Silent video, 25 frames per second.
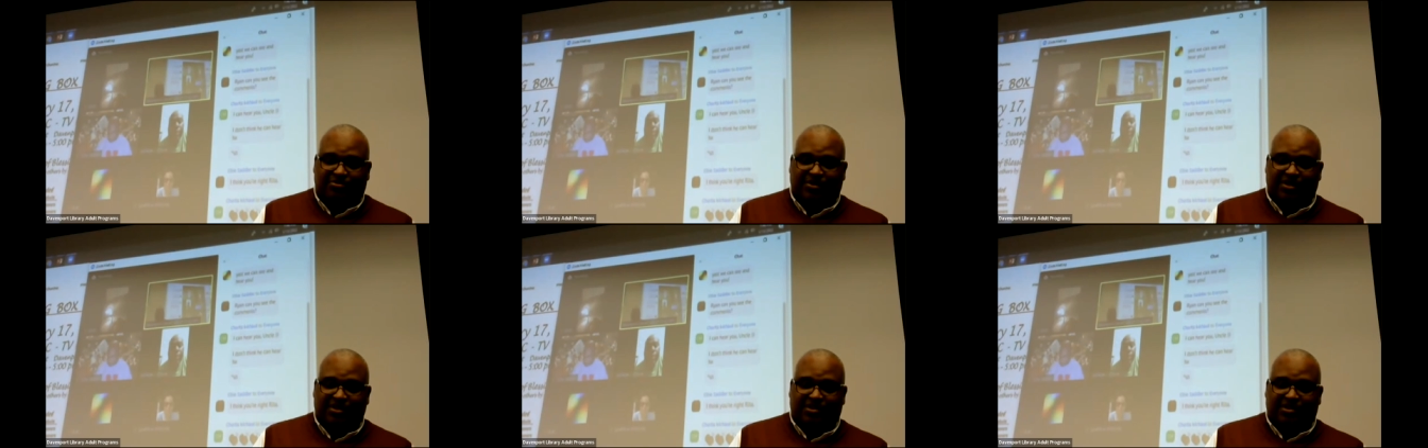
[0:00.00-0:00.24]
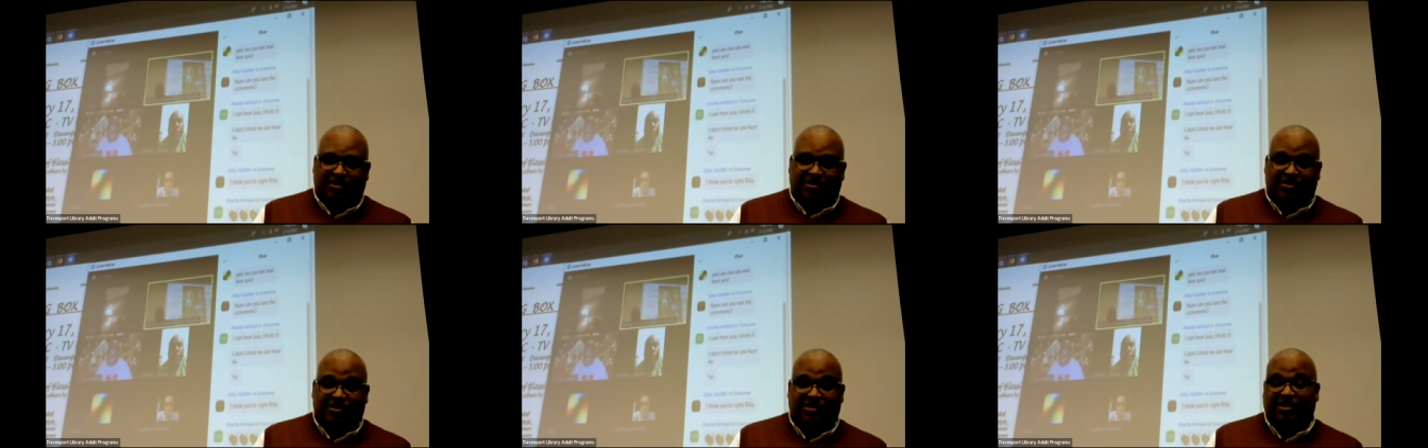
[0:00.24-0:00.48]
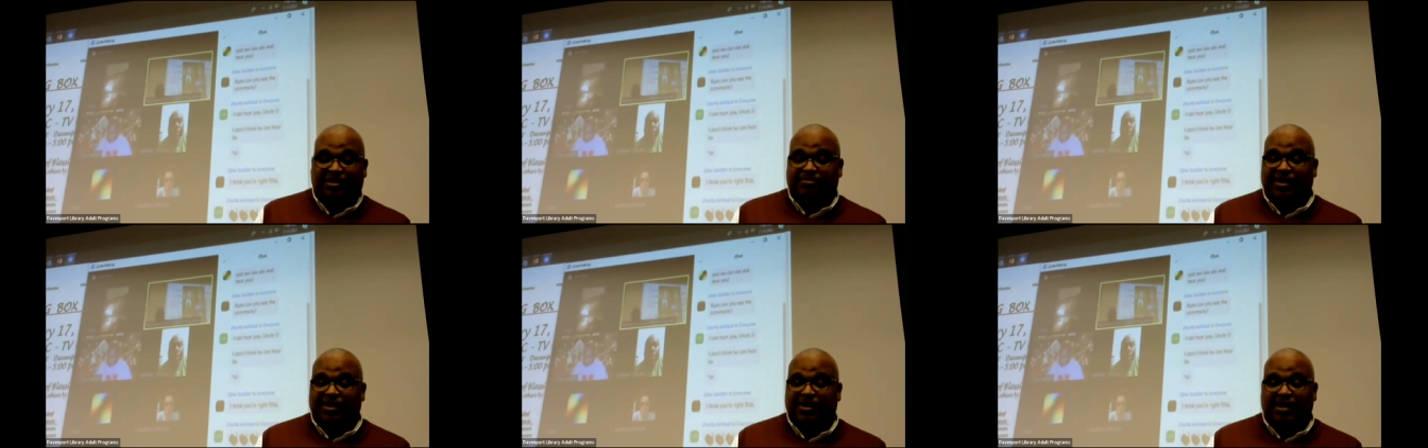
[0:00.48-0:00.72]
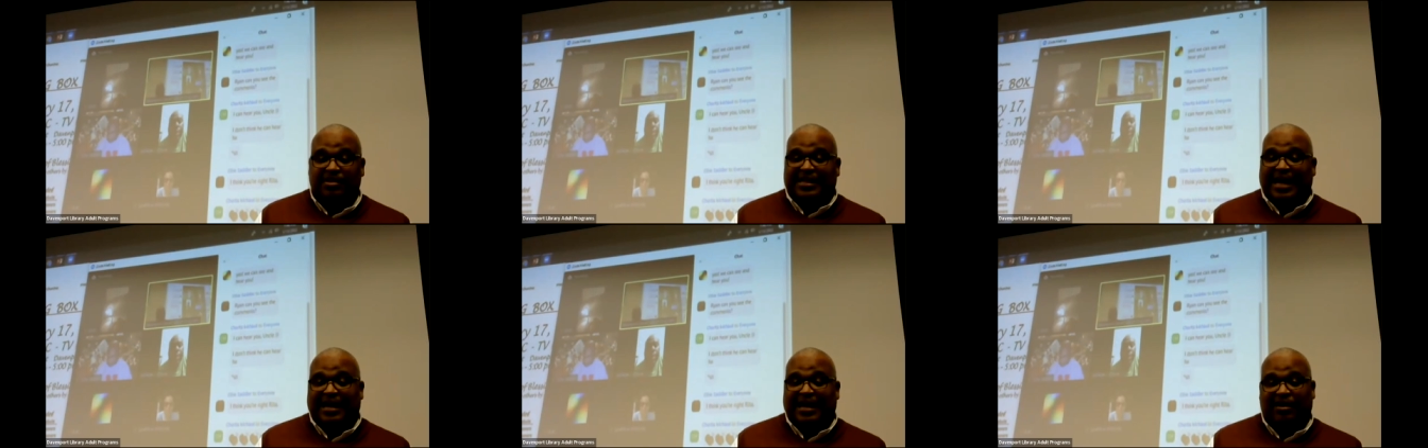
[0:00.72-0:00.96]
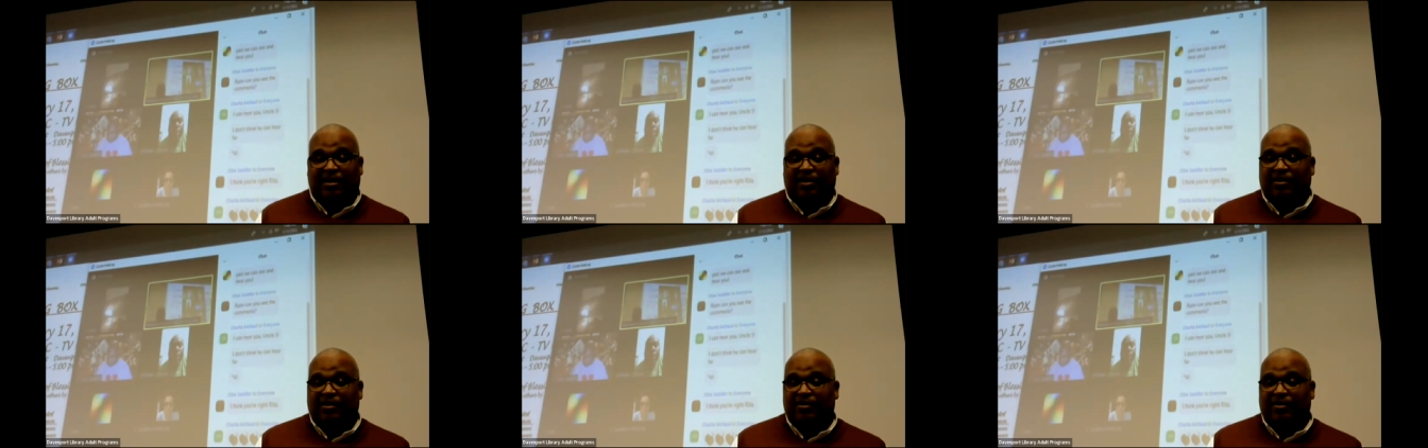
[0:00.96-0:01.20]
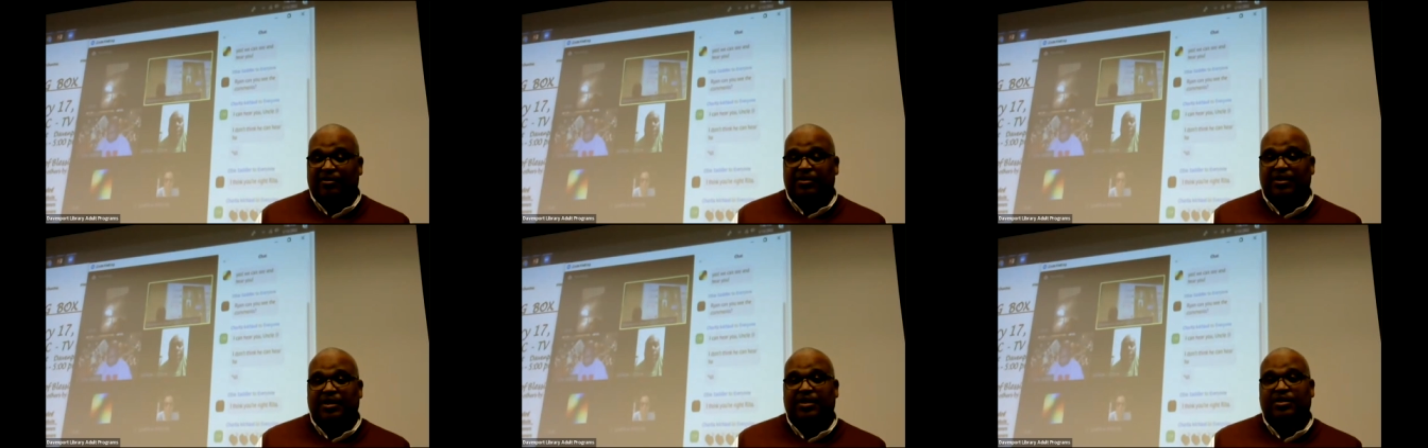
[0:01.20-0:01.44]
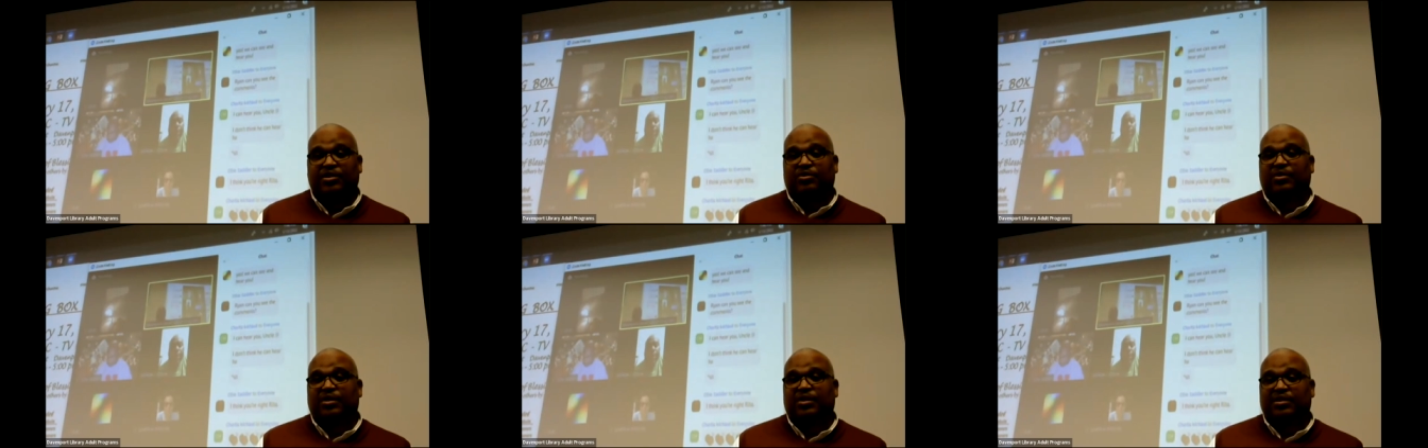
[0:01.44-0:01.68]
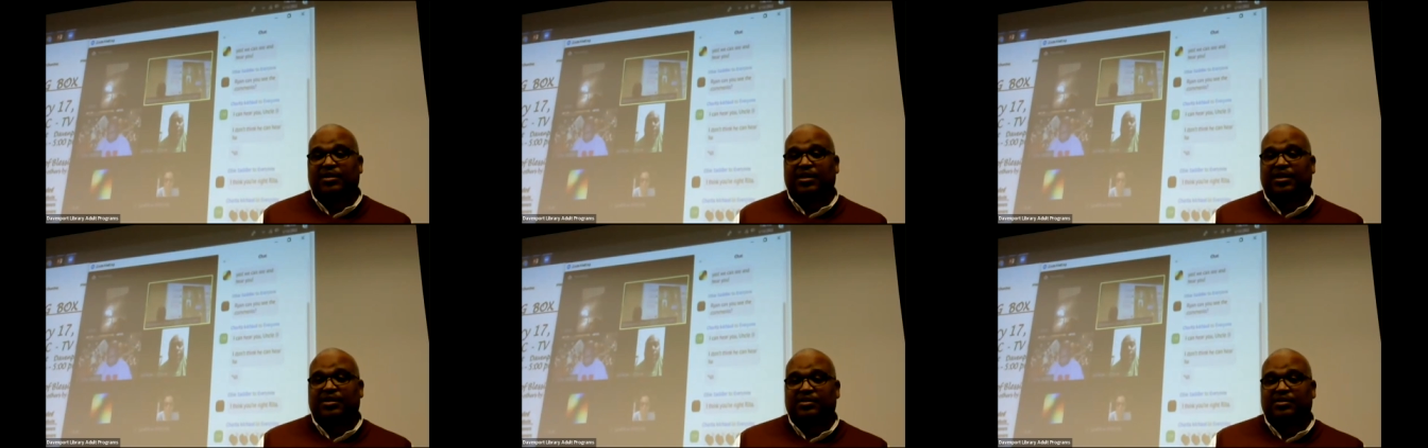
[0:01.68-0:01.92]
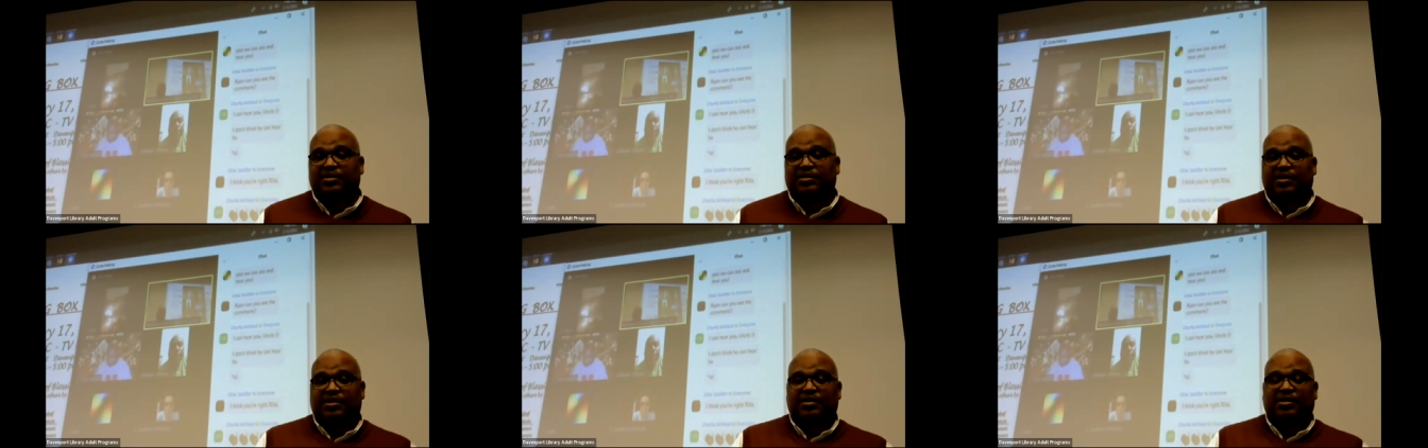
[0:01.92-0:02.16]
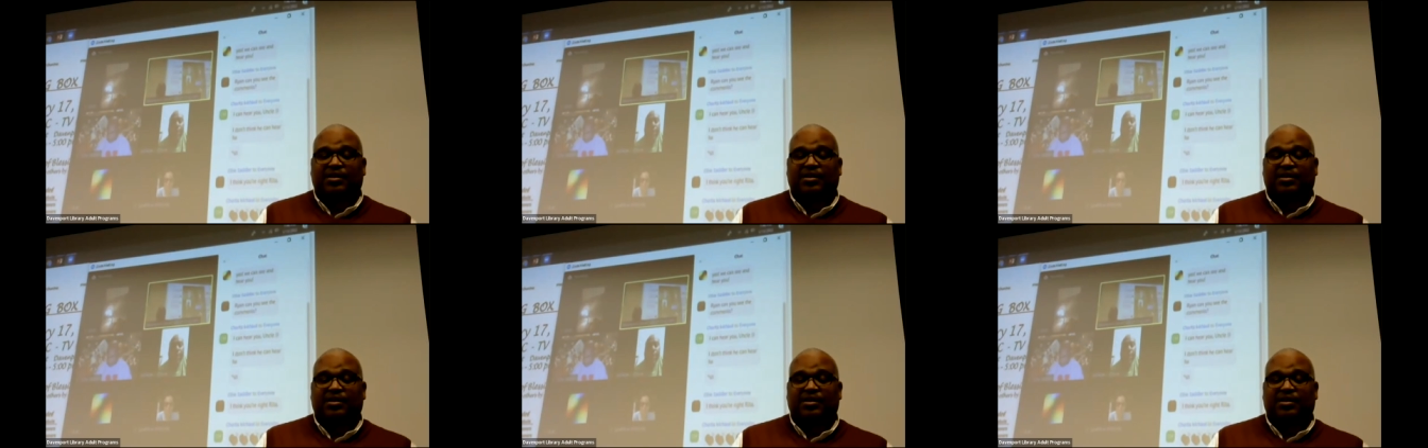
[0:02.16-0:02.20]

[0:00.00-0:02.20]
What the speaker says: this research, some things I learned in doing this.